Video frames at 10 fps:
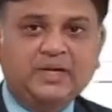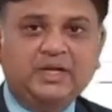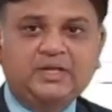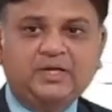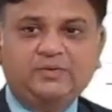
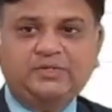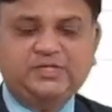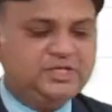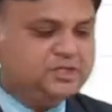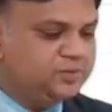The question
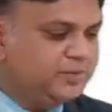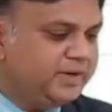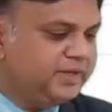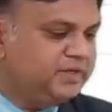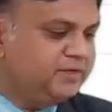is
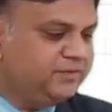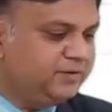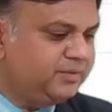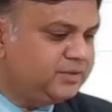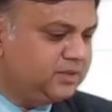providing the
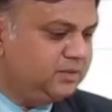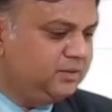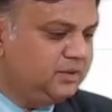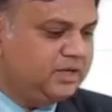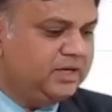information
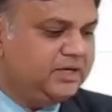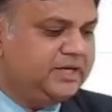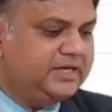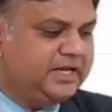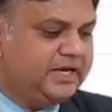
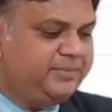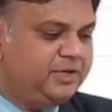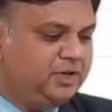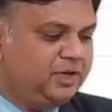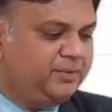that
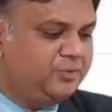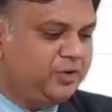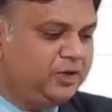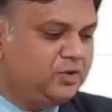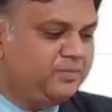capital
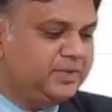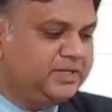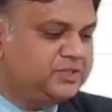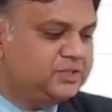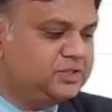employed
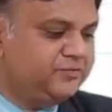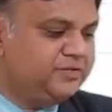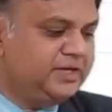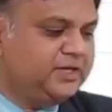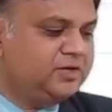comprises of
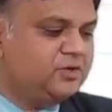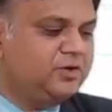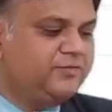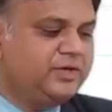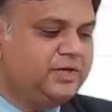10 crore
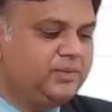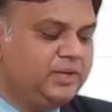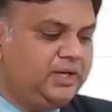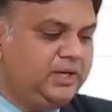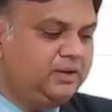of the
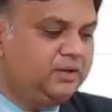equity,